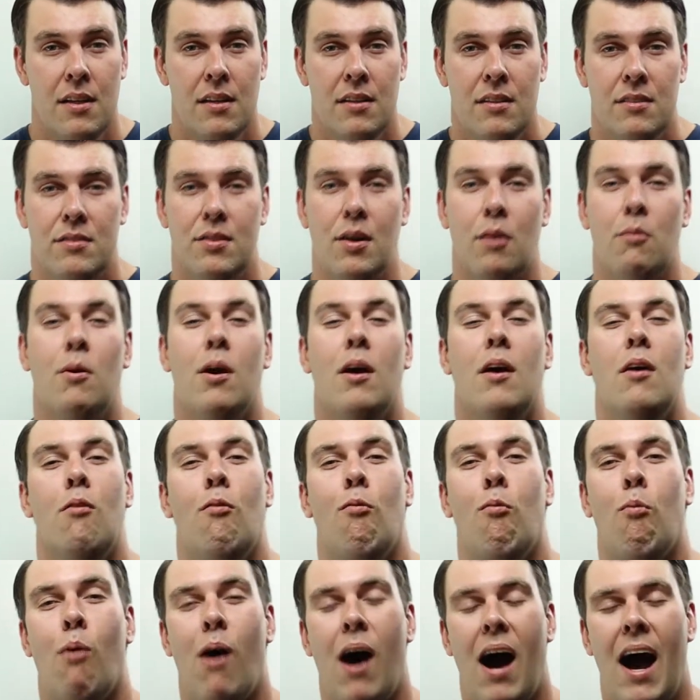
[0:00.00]
So
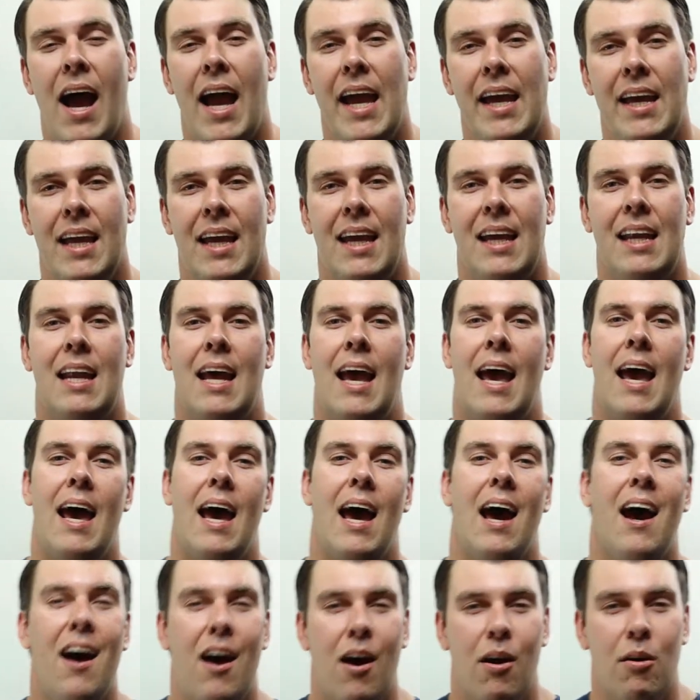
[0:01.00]
why and
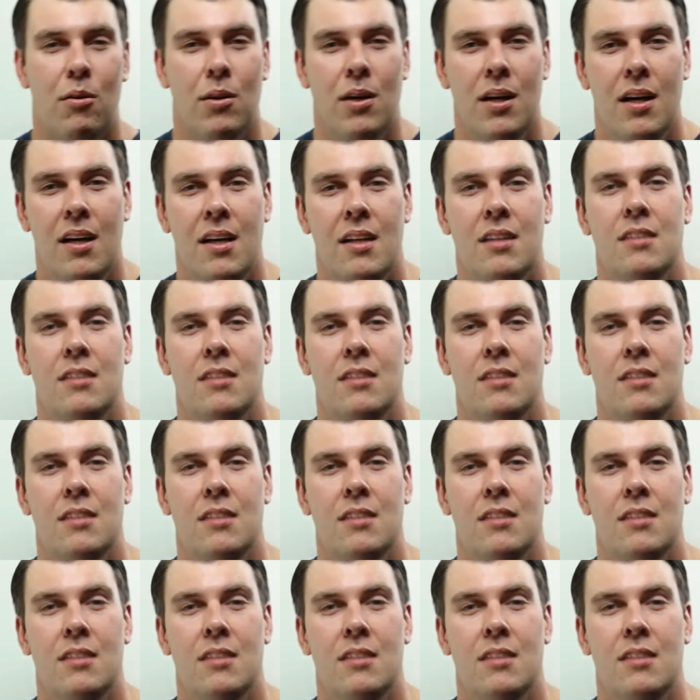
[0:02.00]
how